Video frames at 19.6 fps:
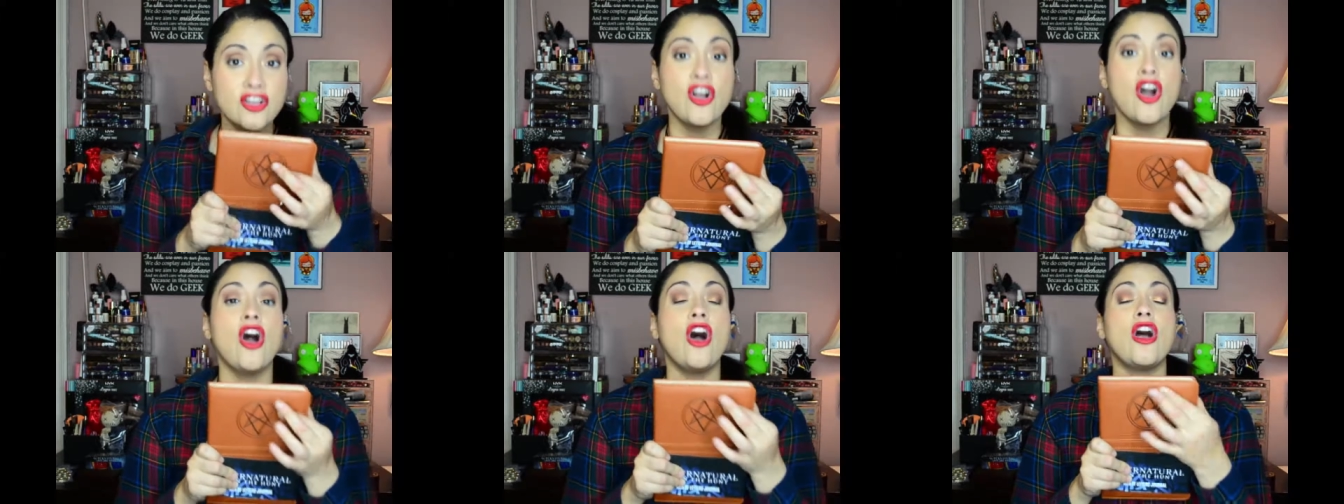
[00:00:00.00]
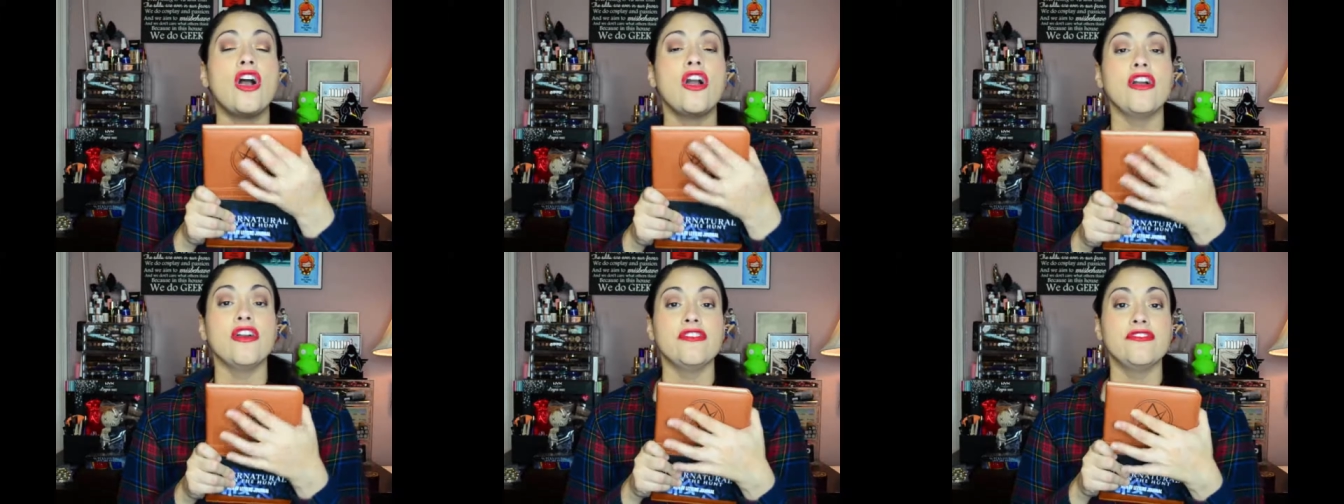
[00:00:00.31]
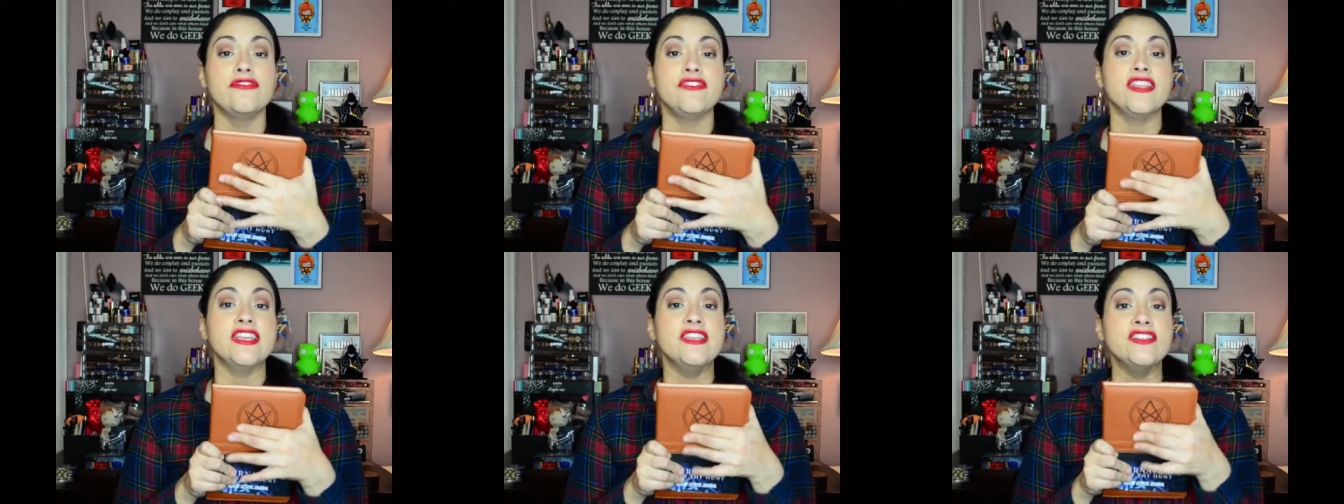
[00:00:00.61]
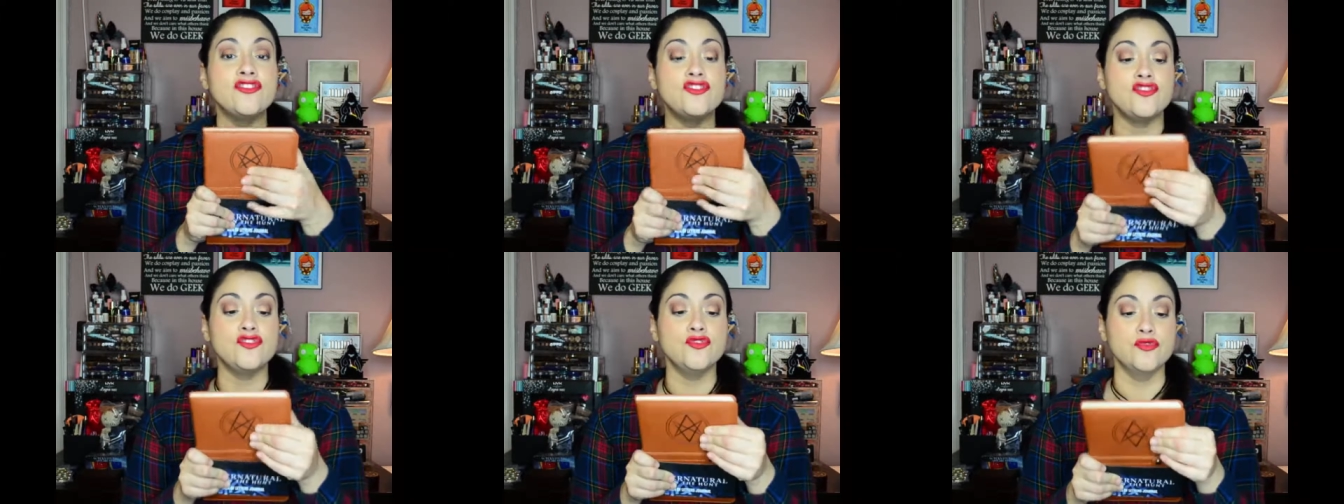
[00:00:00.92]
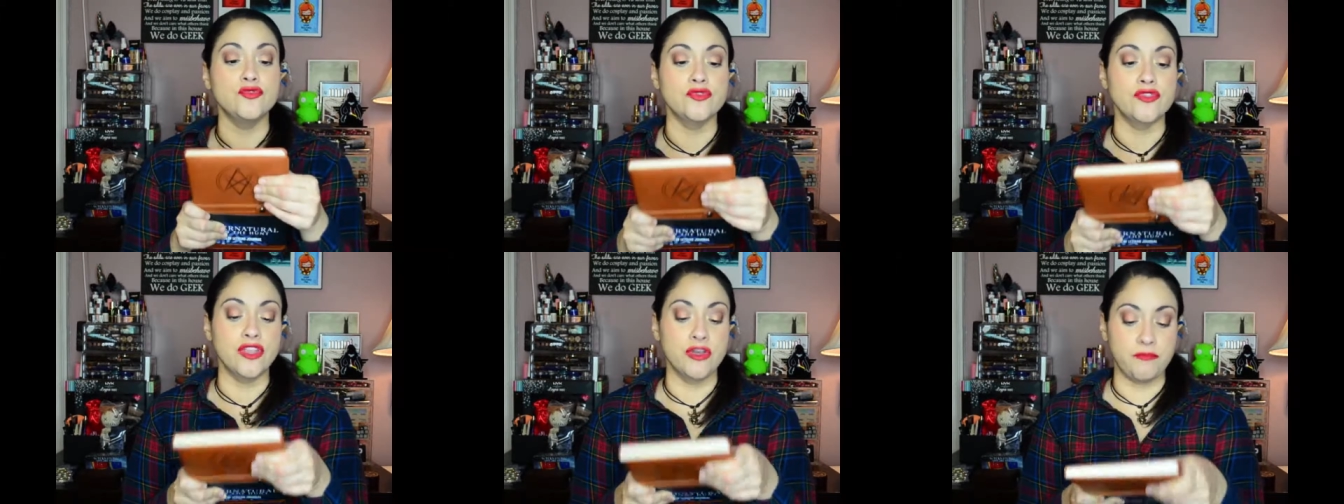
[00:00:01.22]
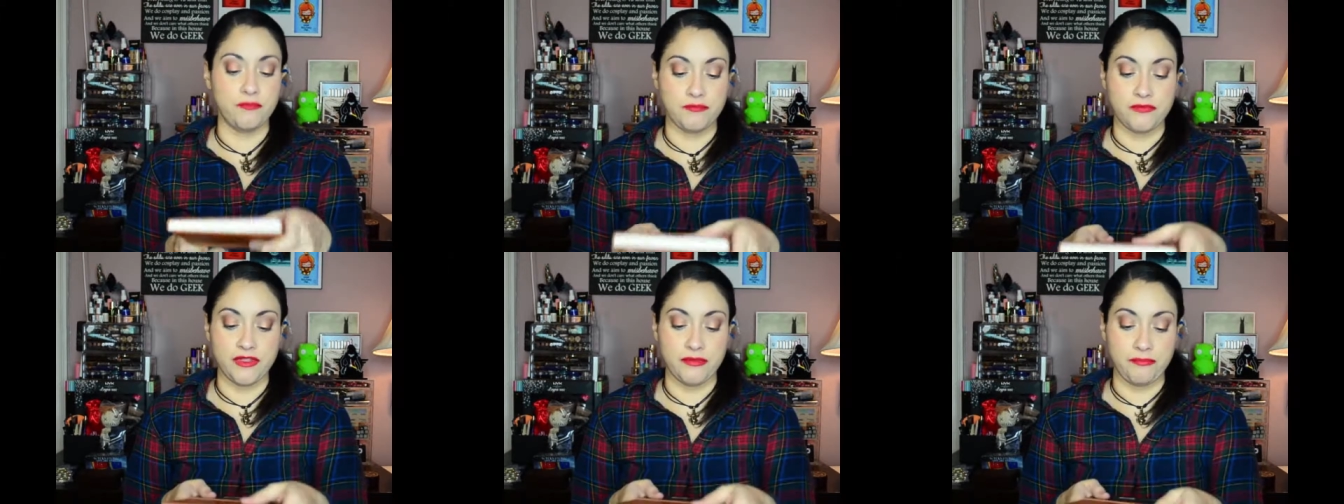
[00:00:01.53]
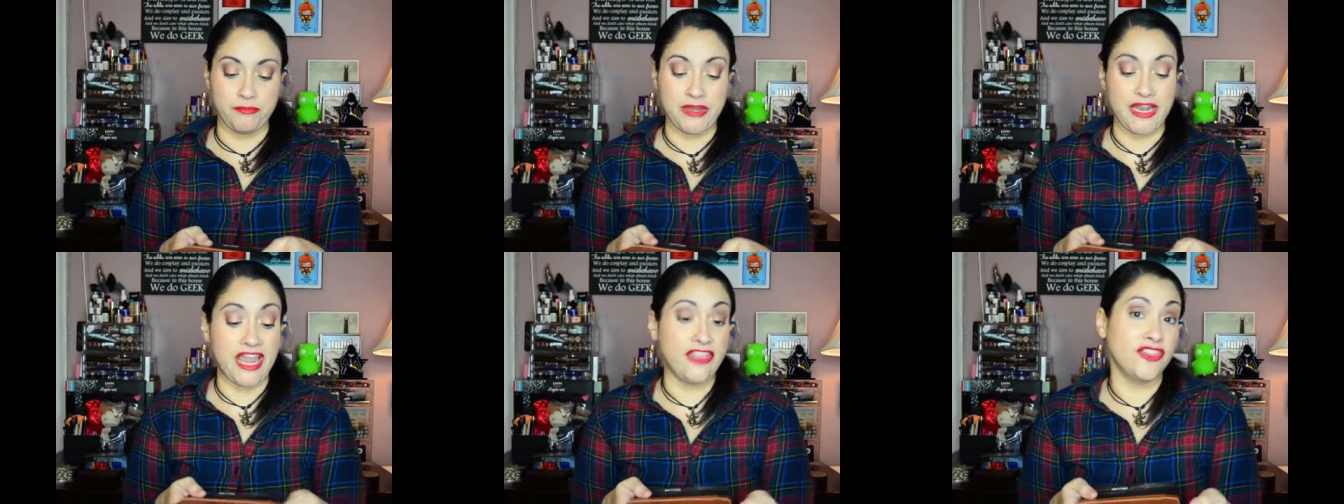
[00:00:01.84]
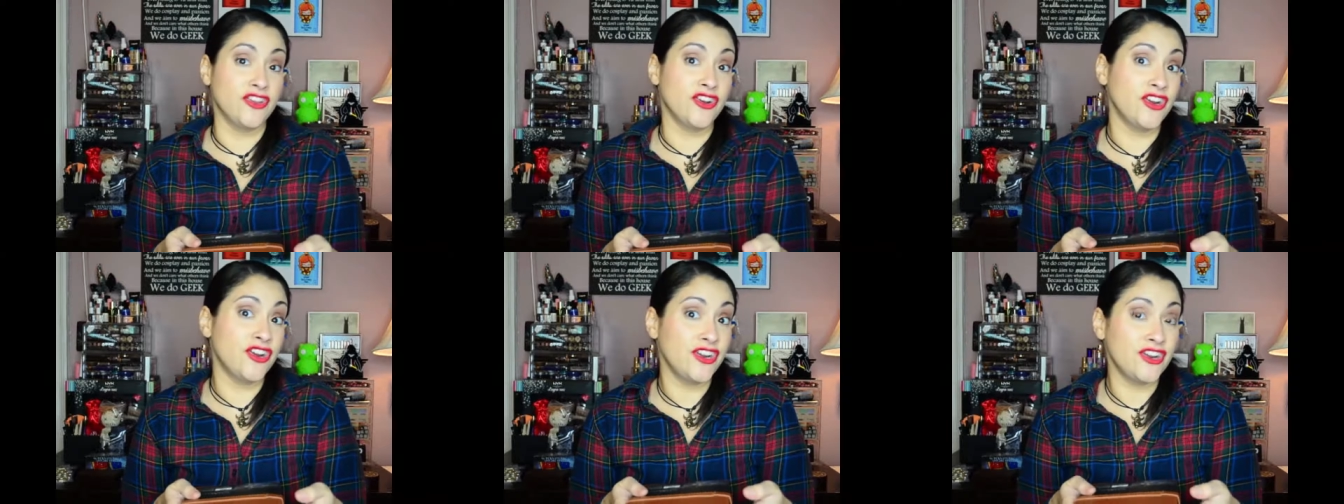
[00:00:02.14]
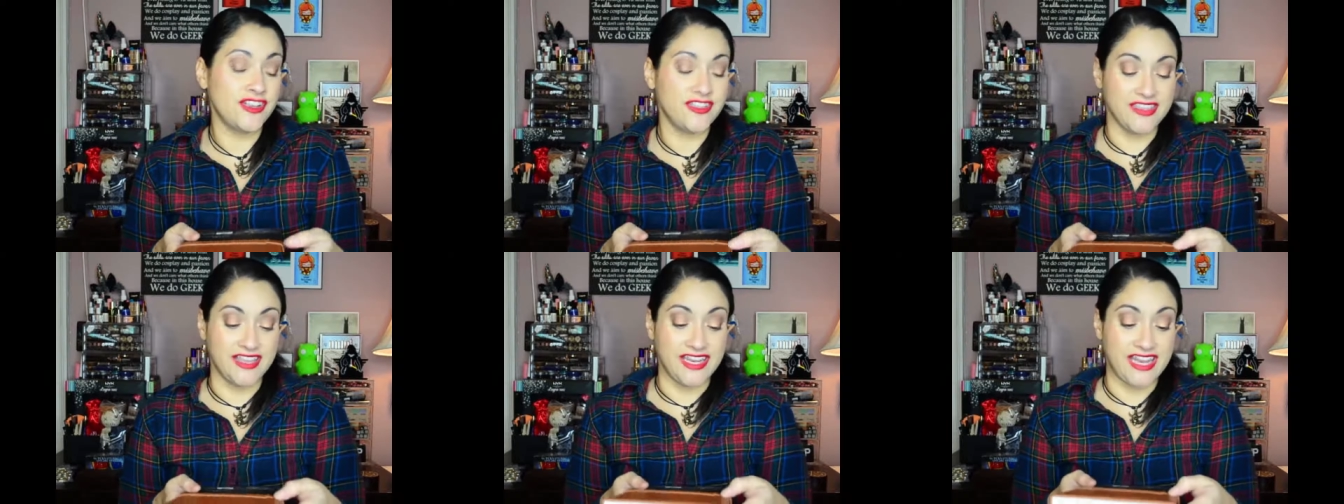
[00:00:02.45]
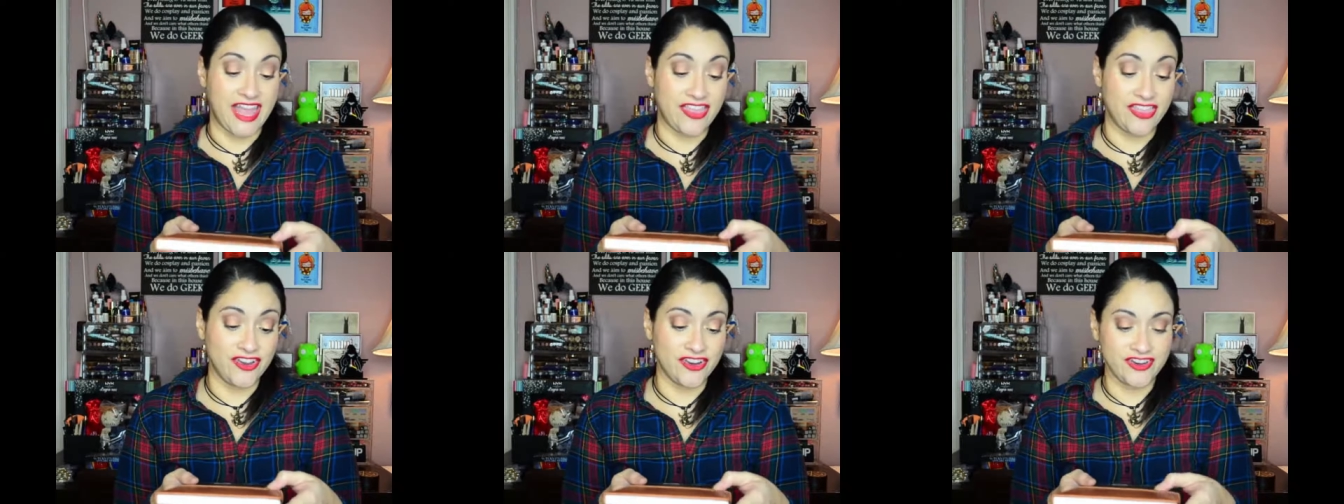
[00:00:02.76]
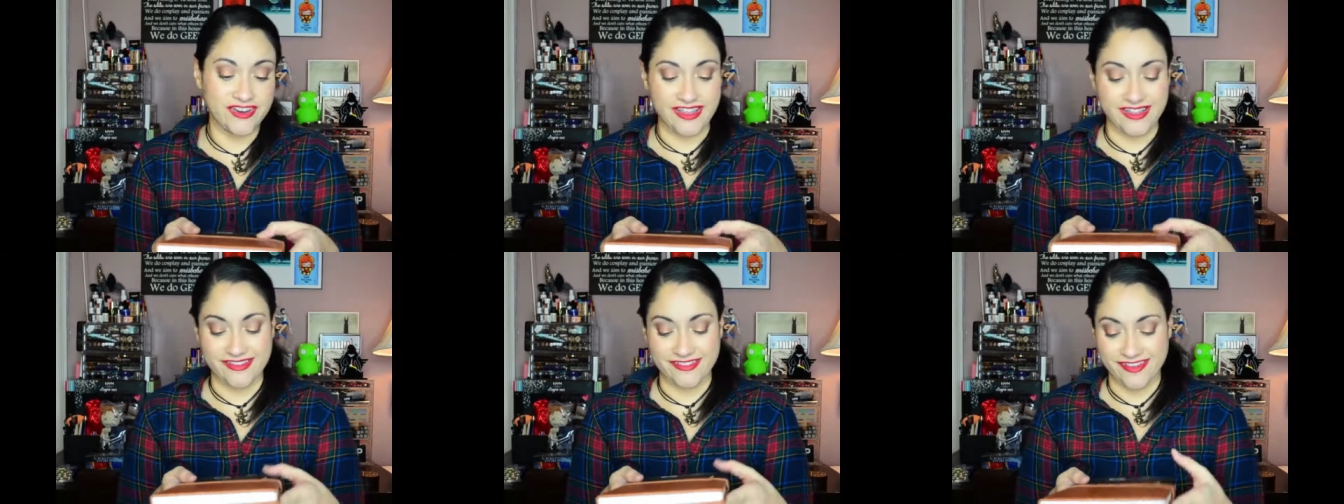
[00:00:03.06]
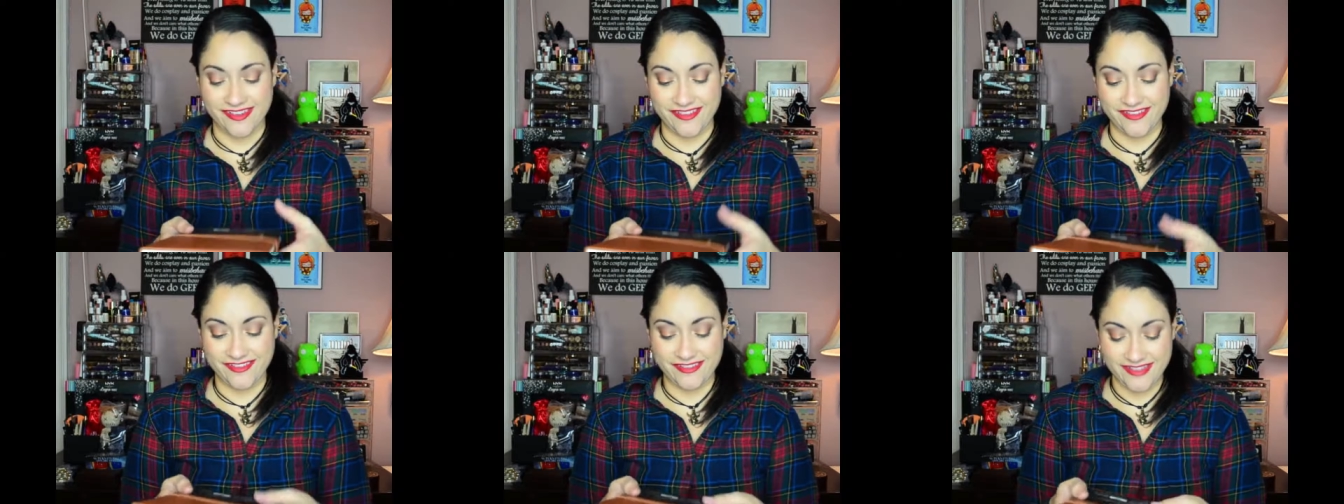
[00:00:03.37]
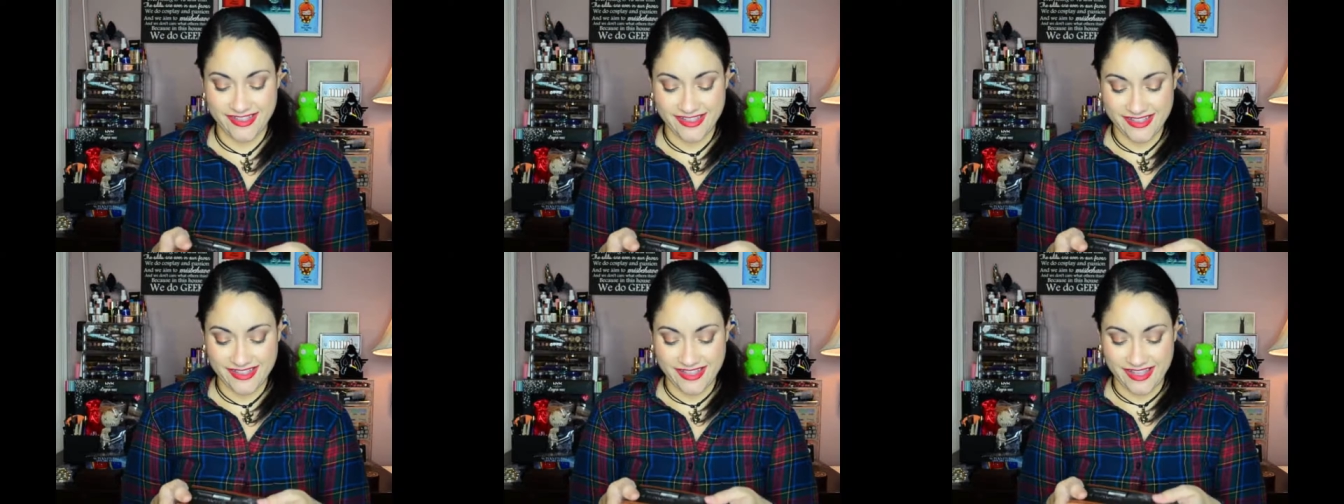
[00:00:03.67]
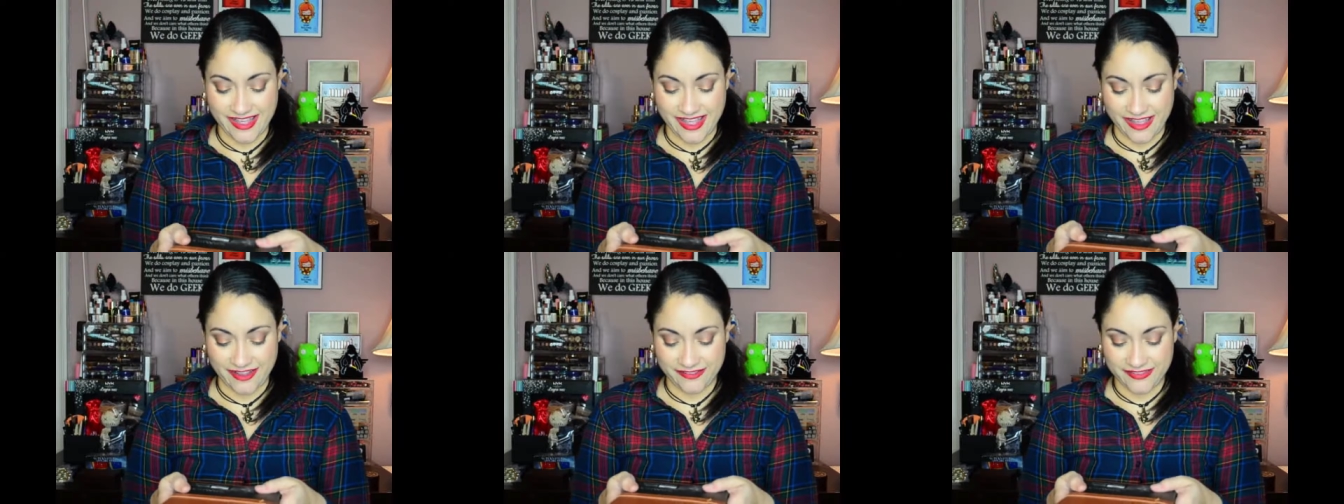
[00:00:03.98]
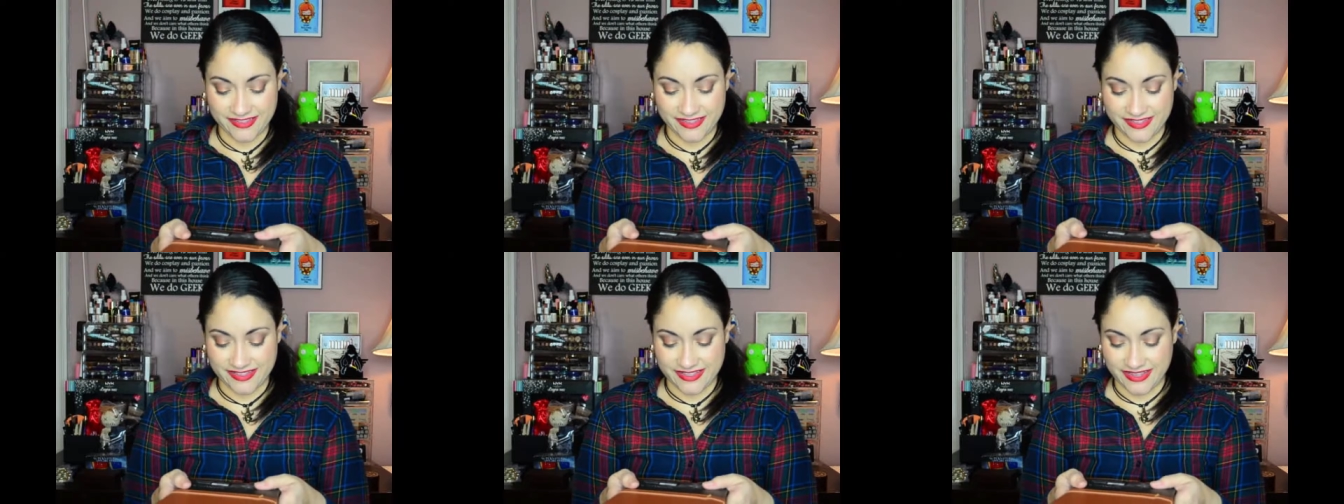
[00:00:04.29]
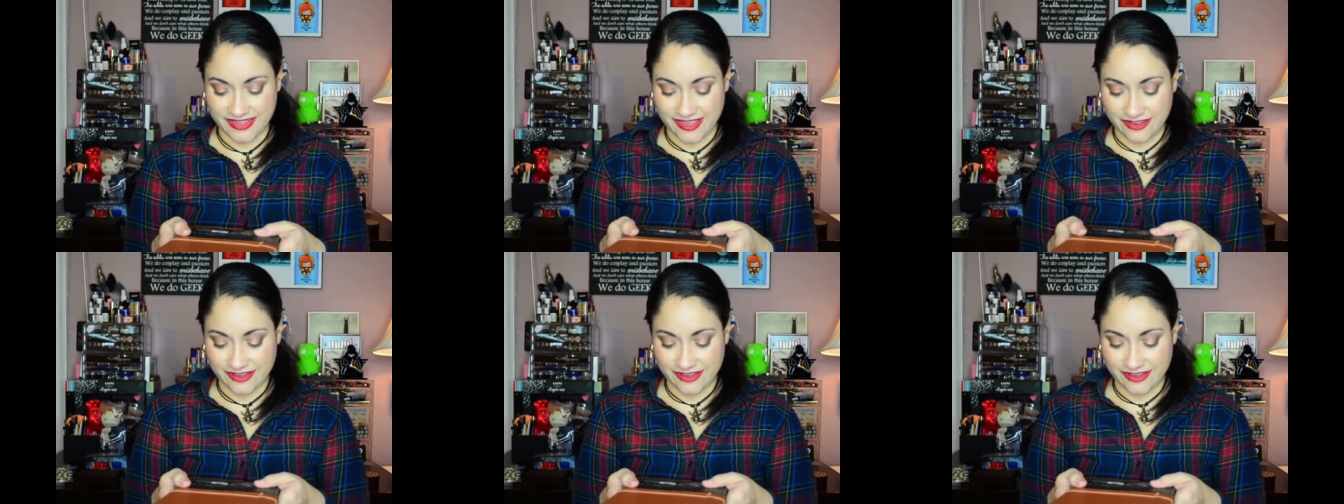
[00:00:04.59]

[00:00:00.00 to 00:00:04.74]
carved into the pleather, the leather, I don't know, I have to see.